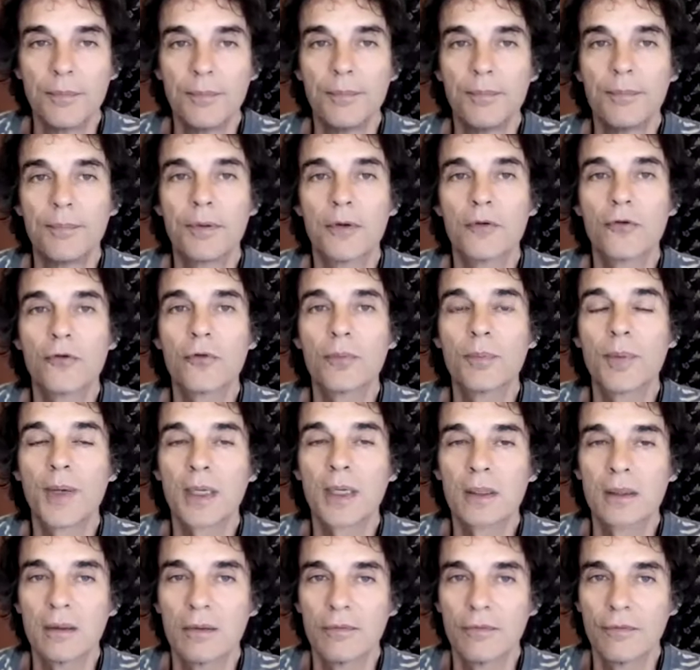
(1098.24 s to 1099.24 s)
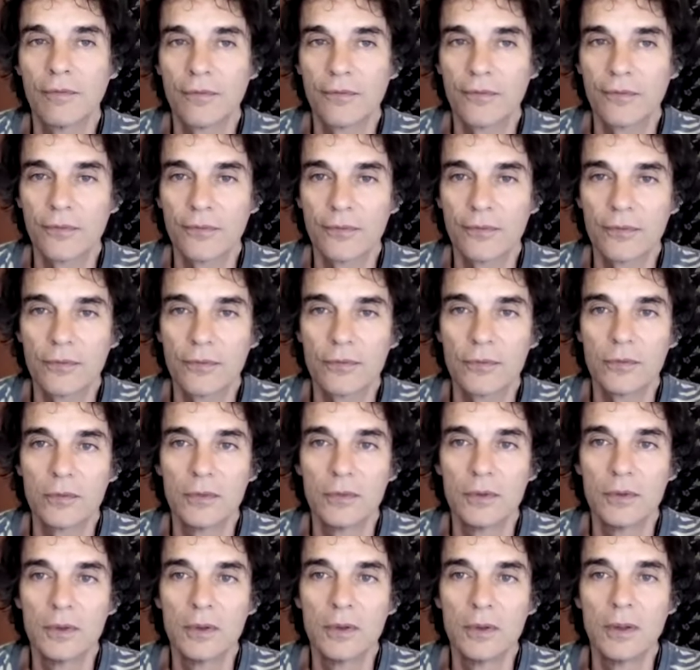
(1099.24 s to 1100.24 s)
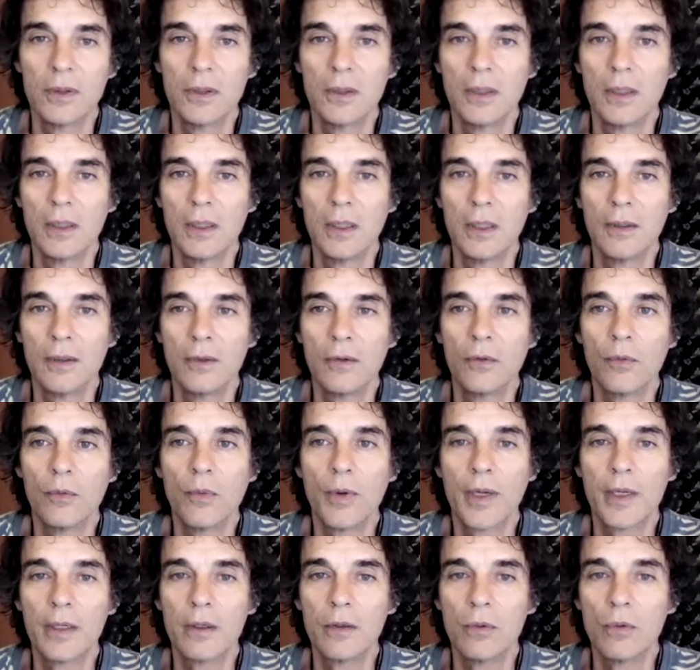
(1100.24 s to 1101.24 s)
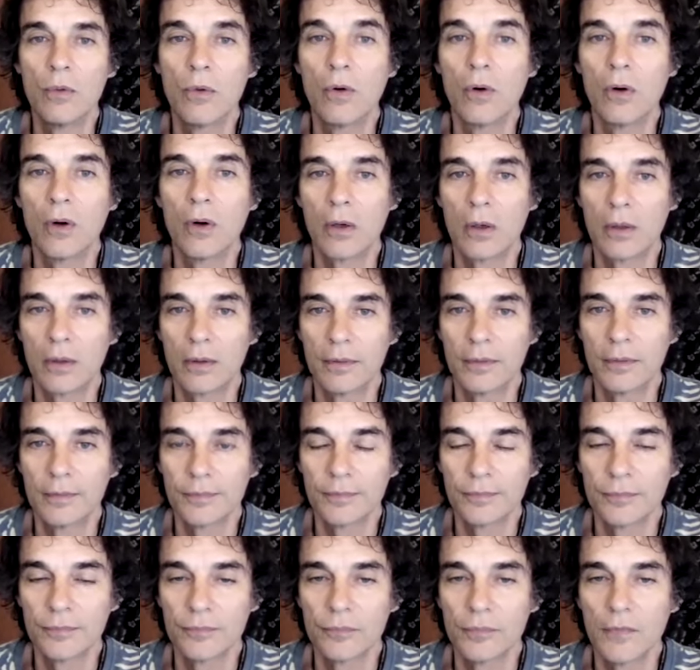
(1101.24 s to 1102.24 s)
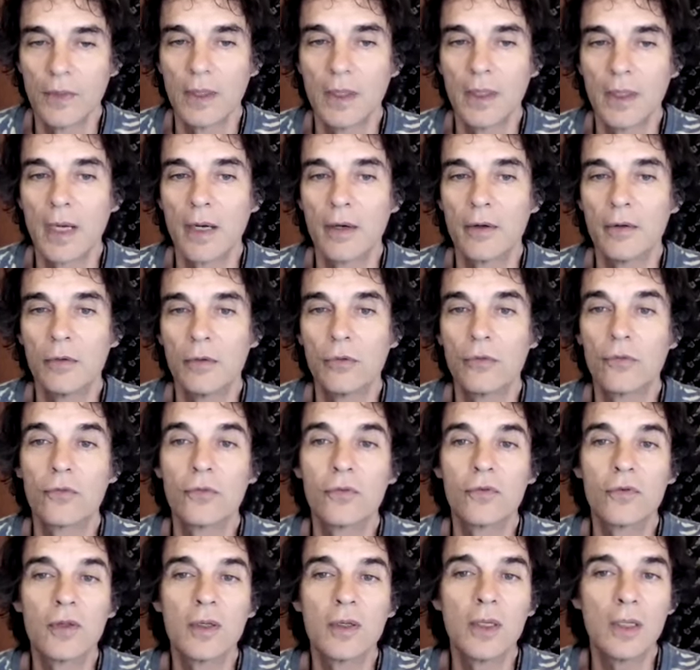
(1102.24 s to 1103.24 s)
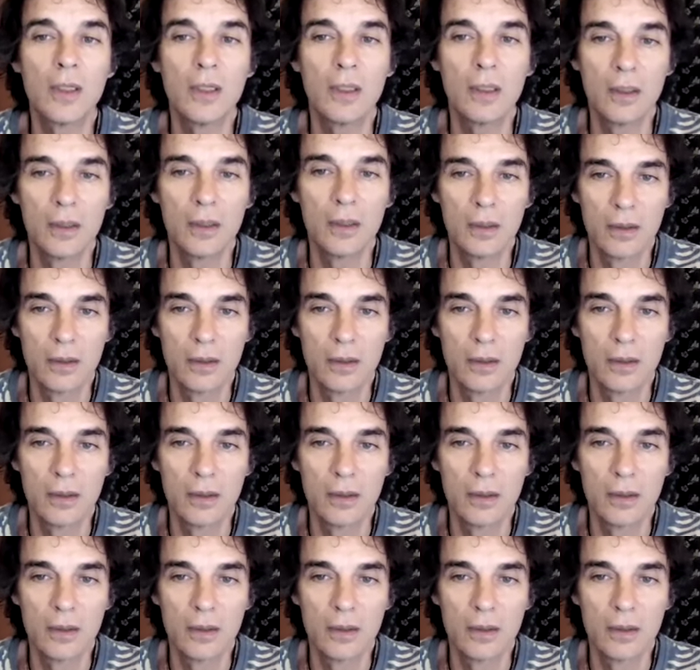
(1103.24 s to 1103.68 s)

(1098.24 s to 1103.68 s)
perspective in the way you are, in how you see